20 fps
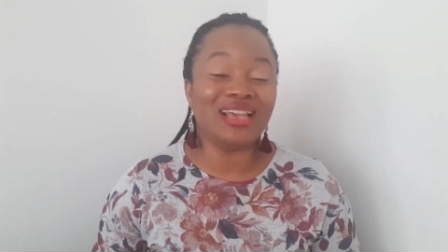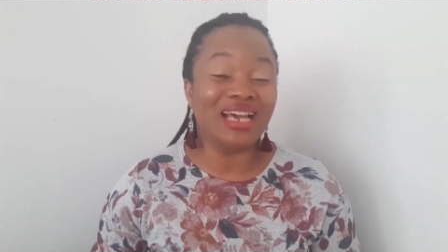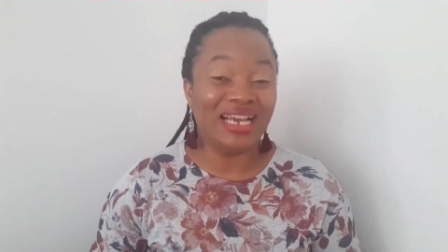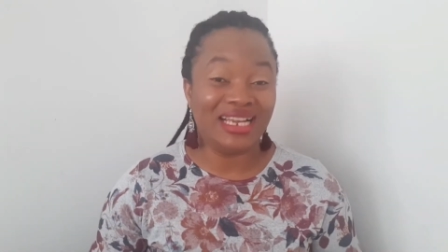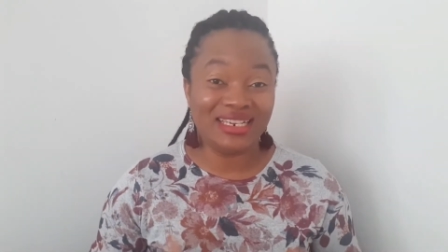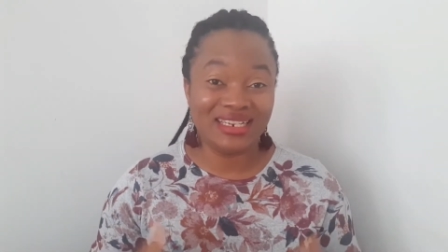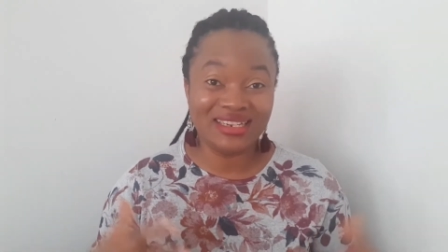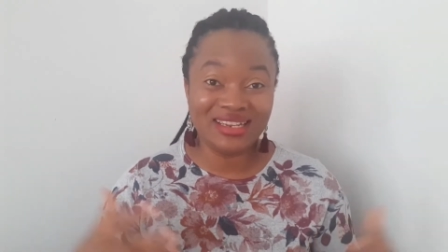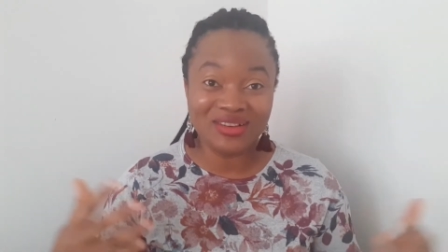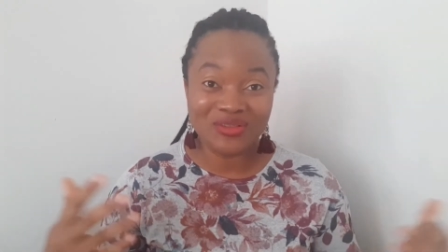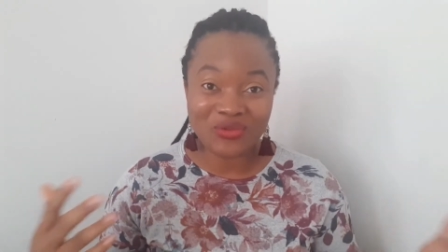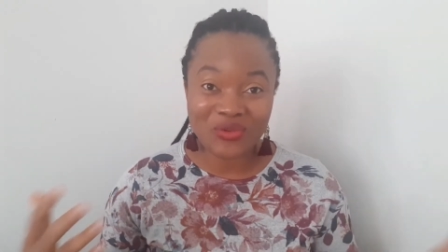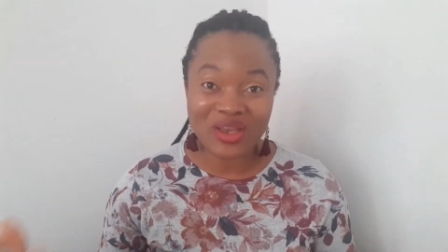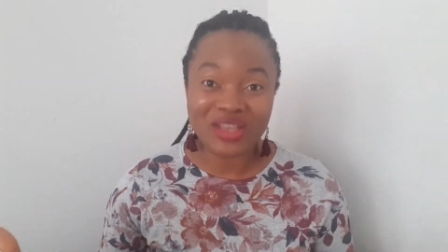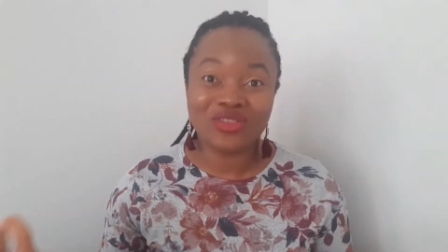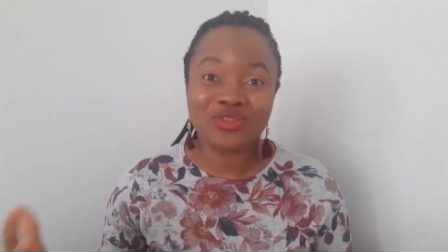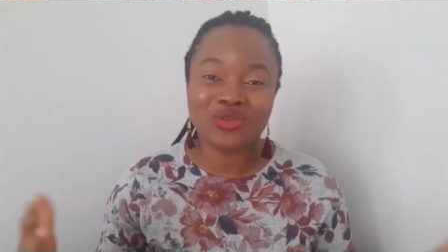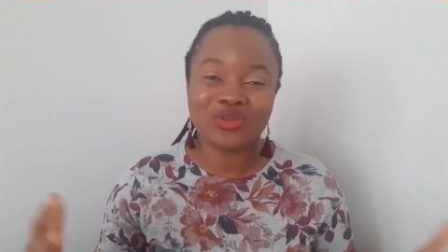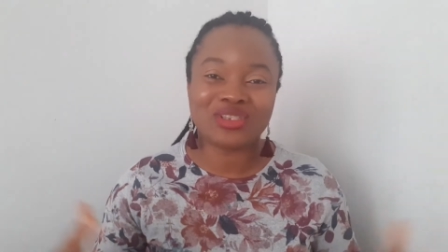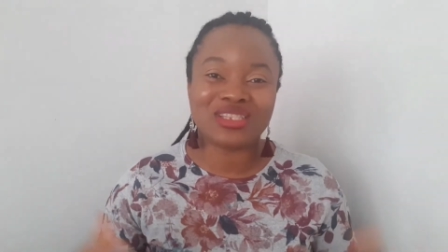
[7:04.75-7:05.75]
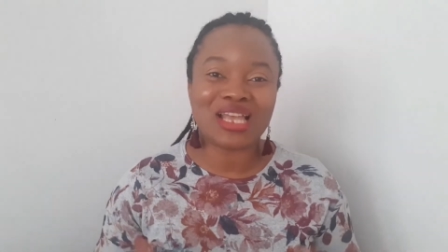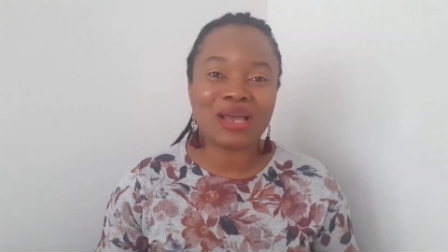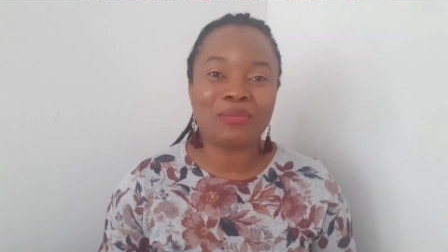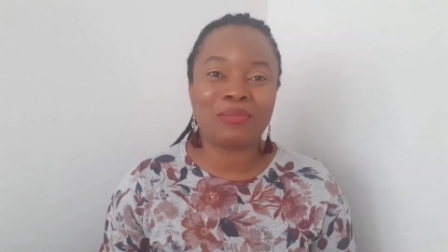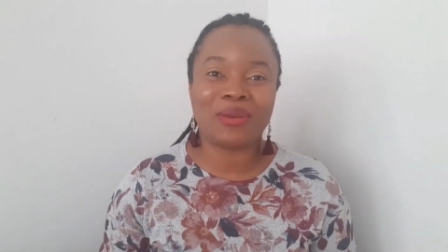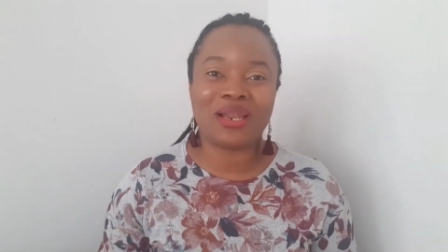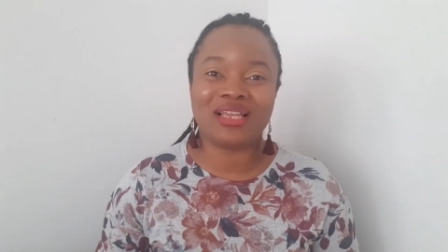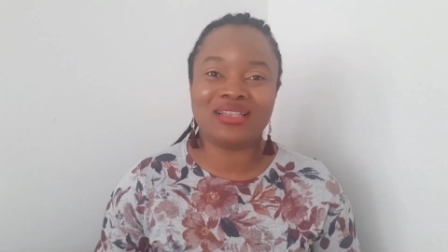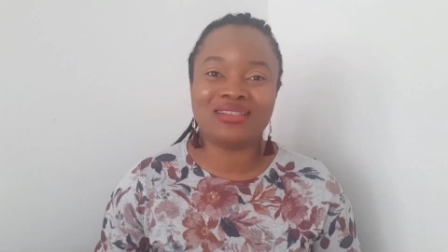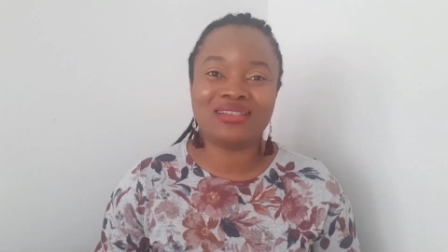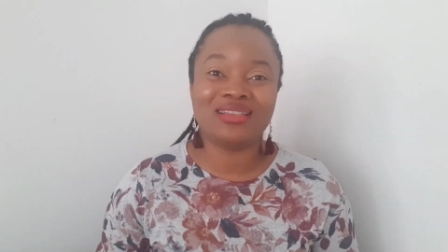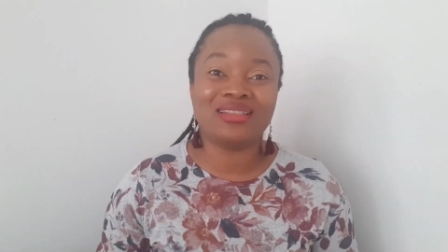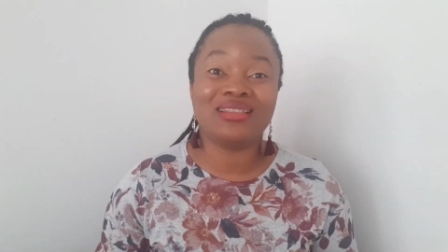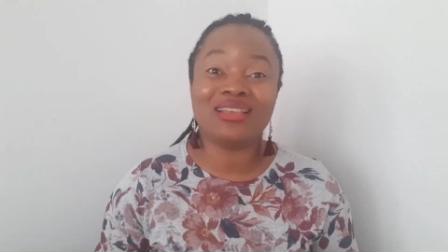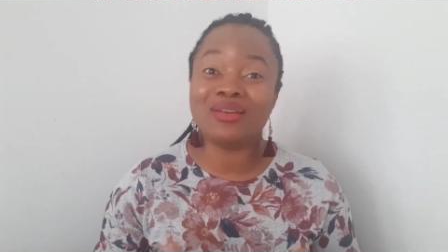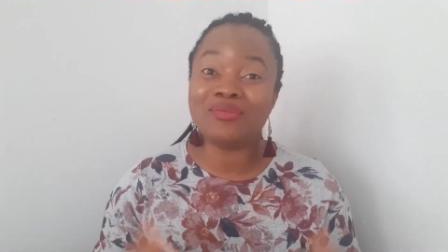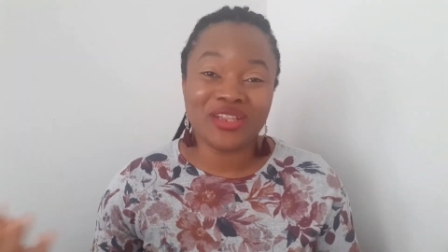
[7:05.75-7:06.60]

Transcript: and when to start planting them.